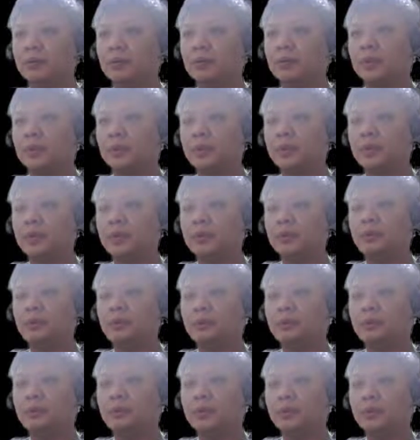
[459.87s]
if
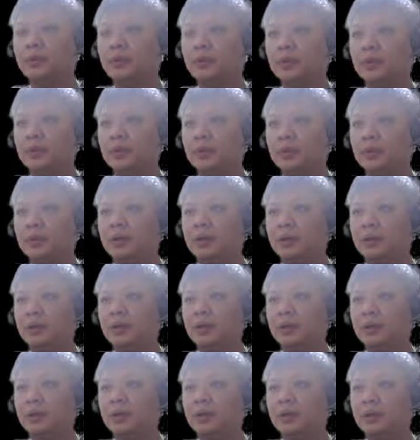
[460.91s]

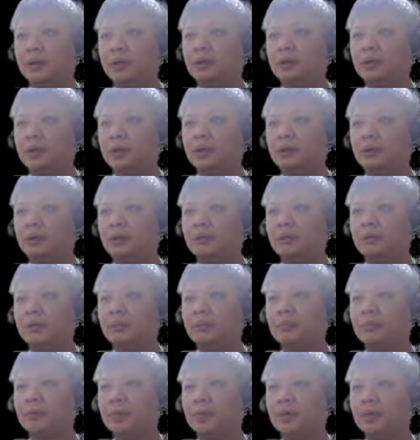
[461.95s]
let's say Red
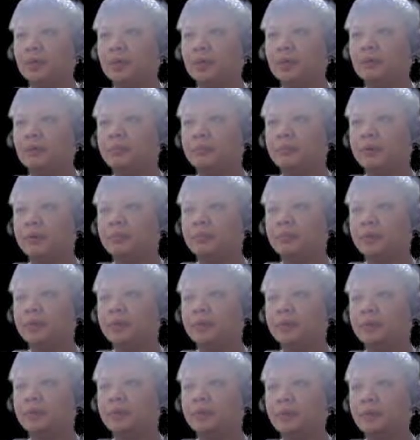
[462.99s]
played h5 plus
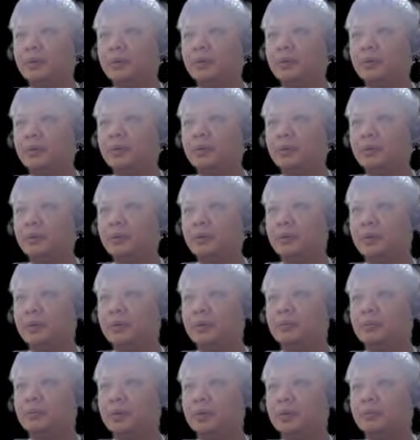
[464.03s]
4,
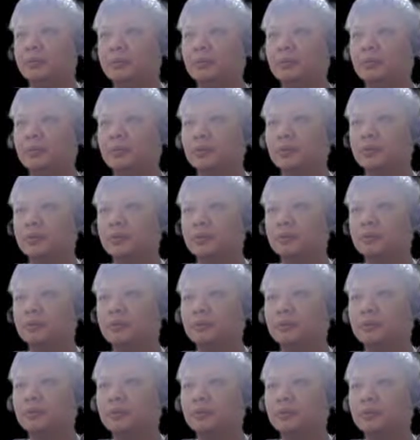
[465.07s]
Black will
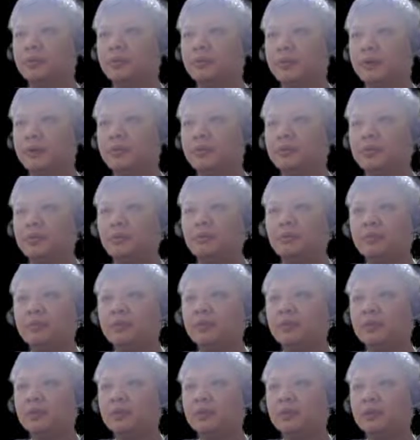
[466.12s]
defend
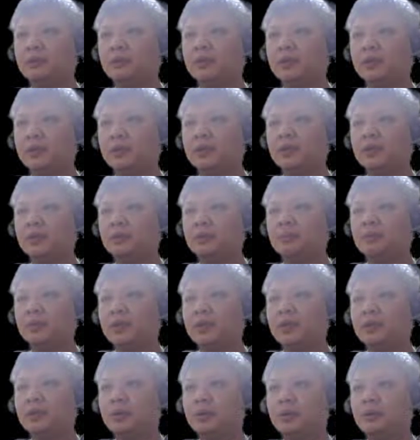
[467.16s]
in this
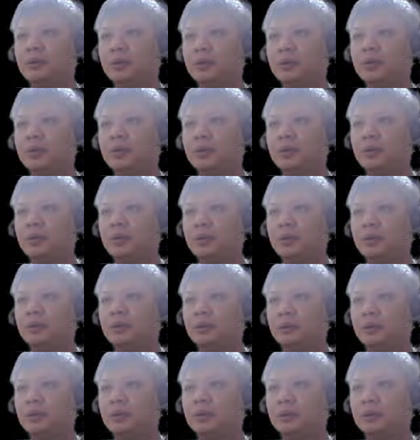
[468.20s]
manner, or
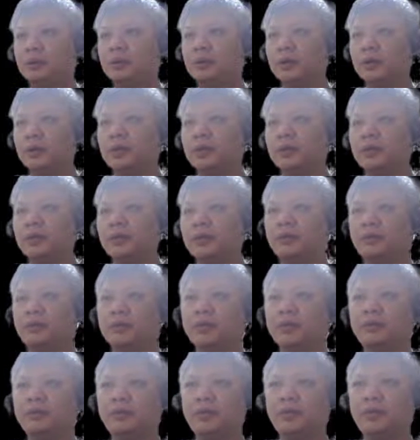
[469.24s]
e7 plus
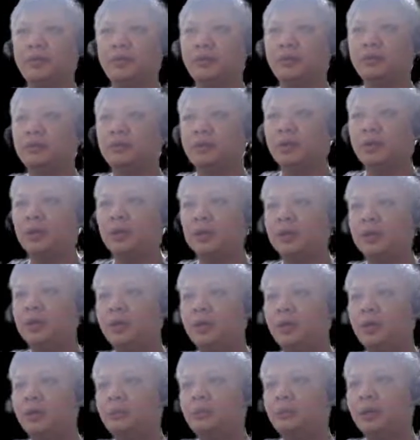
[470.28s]
5, etc.
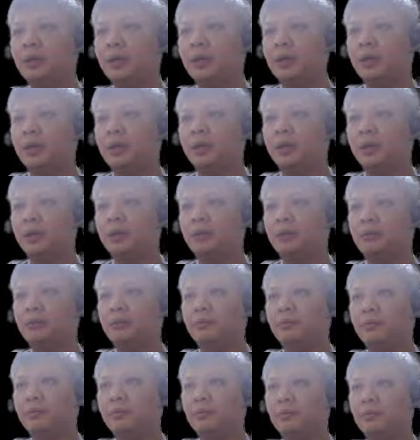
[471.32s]
But
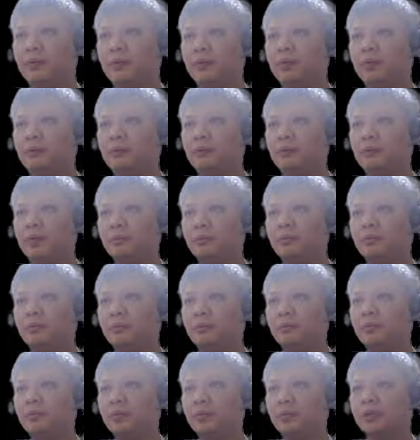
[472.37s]
the horse will not be
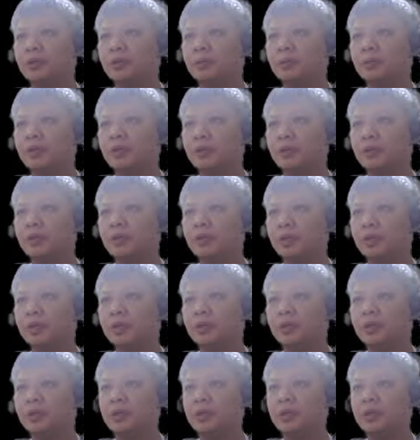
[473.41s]
protected by the cannon,
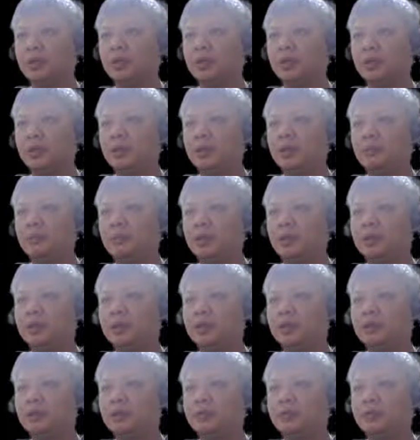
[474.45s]
and again the presence of the